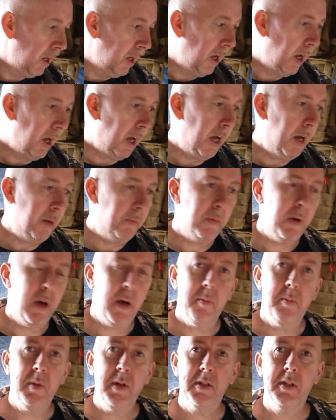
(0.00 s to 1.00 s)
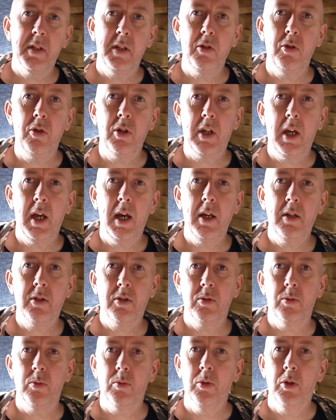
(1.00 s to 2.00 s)
I'm based in the UK,
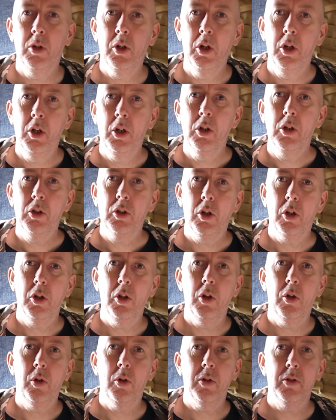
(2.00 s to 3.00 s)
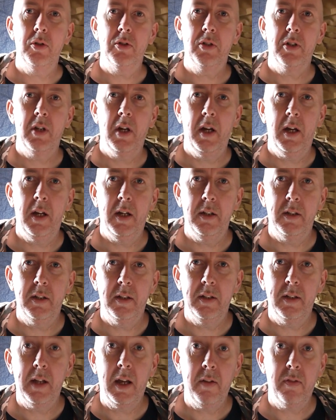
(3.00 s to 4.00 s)
so gun laws and
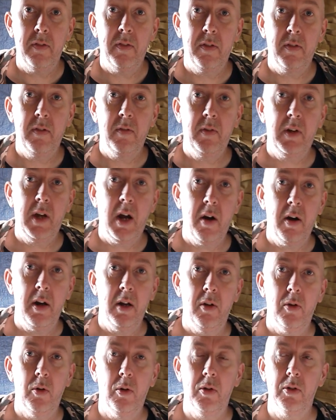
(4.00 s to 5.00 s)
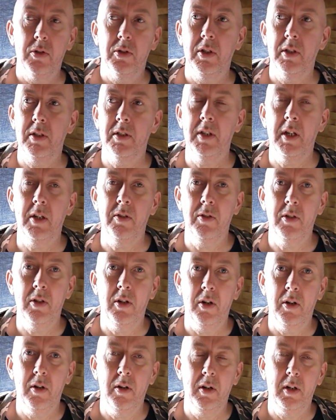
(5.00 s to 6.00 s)
knife carrying laws etc.
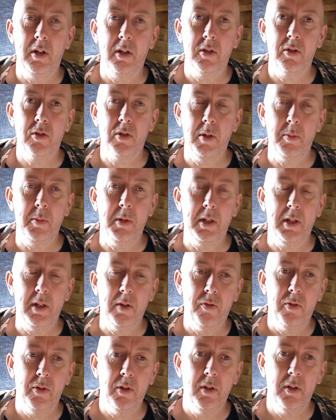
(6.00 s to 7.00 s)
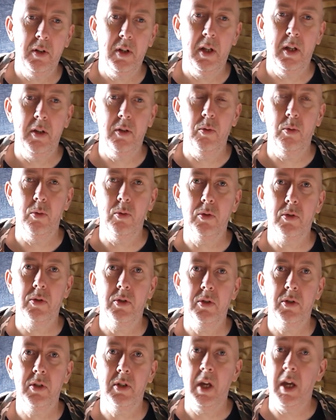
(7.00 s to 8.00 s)
are extremely different than those,
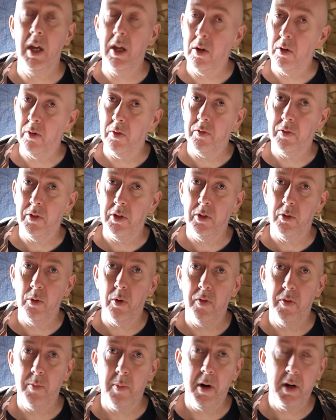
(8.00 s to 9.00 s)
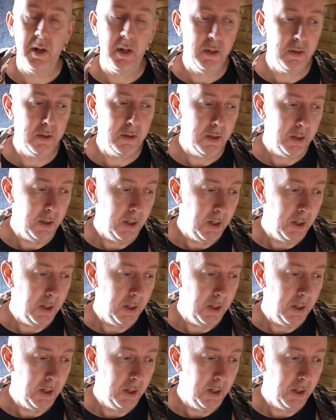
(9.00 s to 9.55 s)
say, of the North Americas,